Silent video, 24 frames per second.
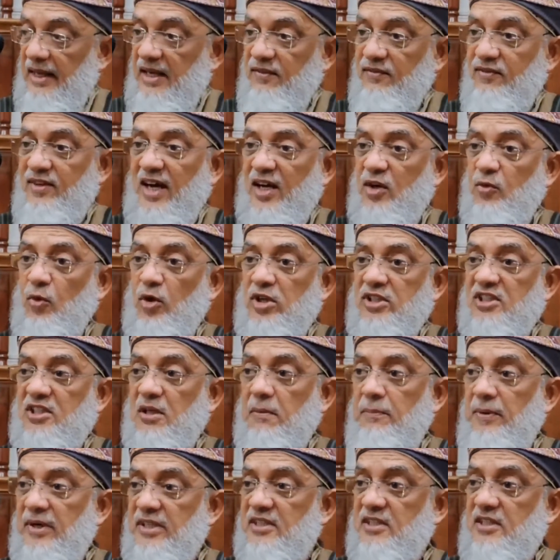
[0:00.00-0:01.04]
If that was
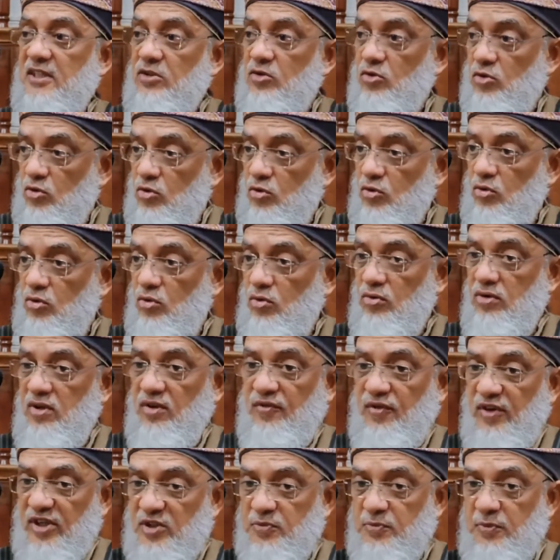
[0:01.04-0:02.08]
the best thing to do,
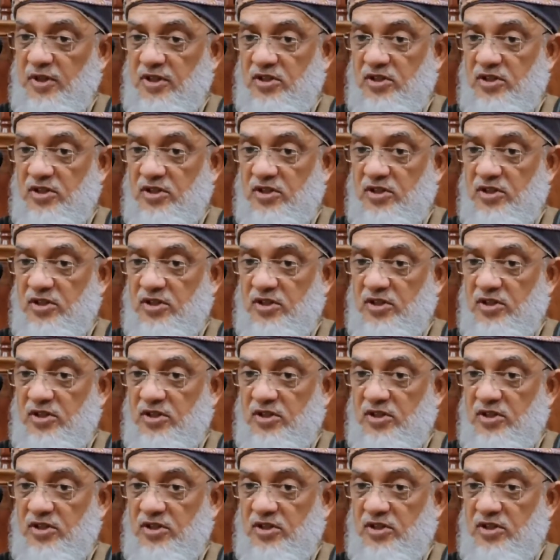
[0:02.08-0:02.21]
the first